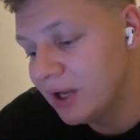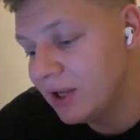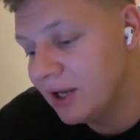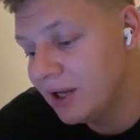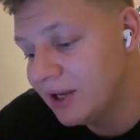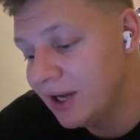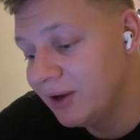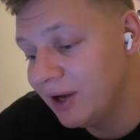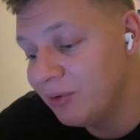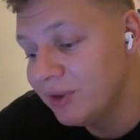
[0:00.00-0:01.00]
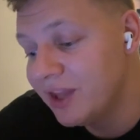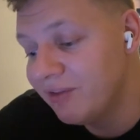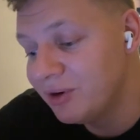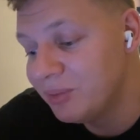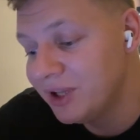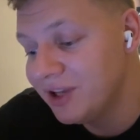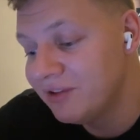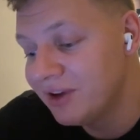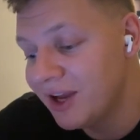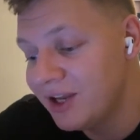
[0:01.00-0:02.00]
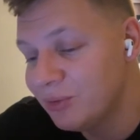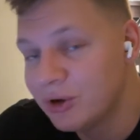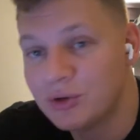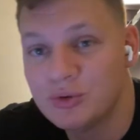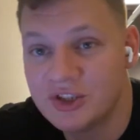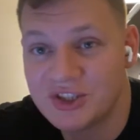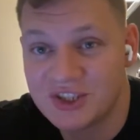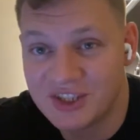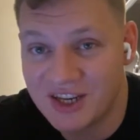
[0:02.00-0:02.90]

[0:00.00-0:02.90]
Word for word: I will never believe anyone who just